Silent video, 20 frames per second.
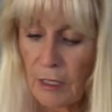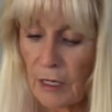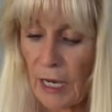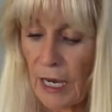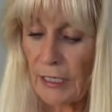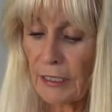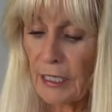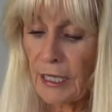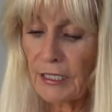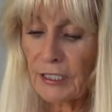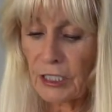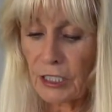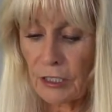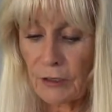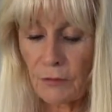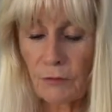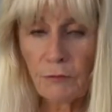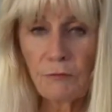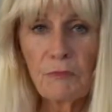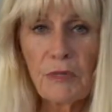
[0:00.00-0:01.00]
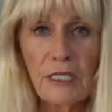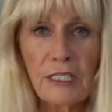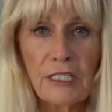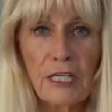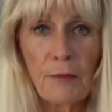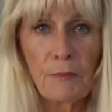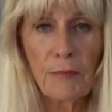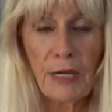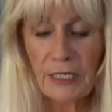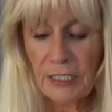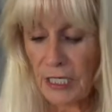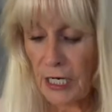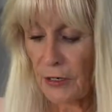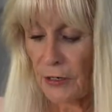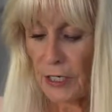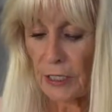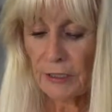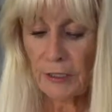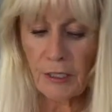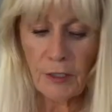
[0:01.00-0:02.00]
I like to mix up my
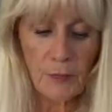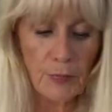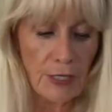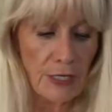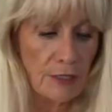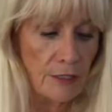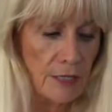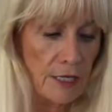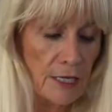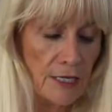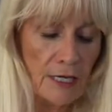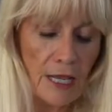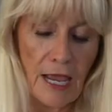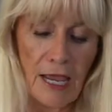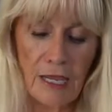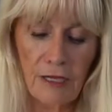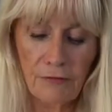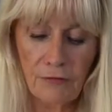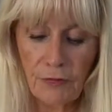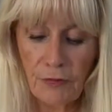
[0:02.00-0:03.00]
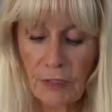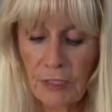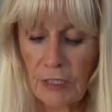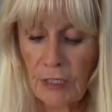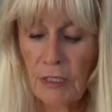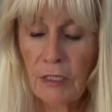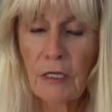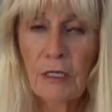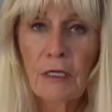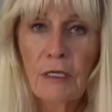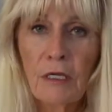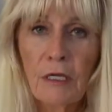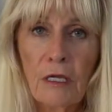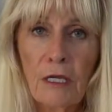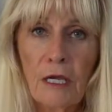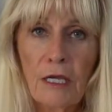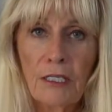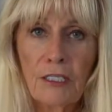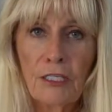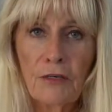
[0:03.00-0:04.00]
dairy a little bit and have
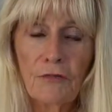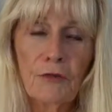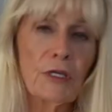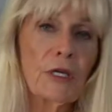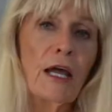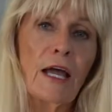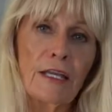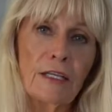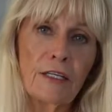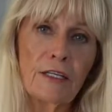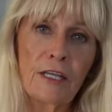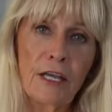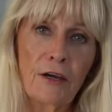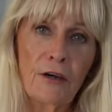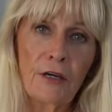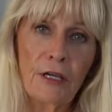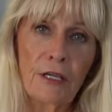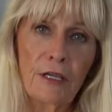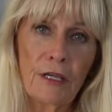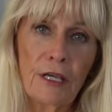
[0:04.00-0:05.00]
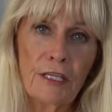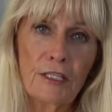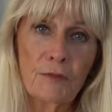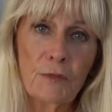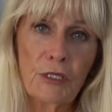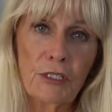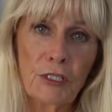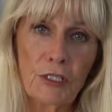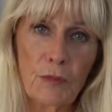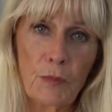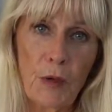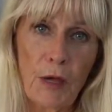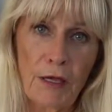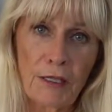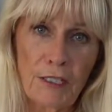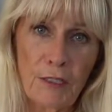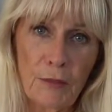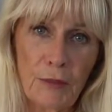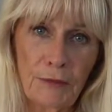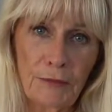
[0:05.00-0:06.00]
a different kind of dairy as much as
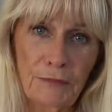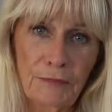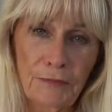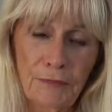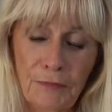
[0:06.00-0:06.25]
possible.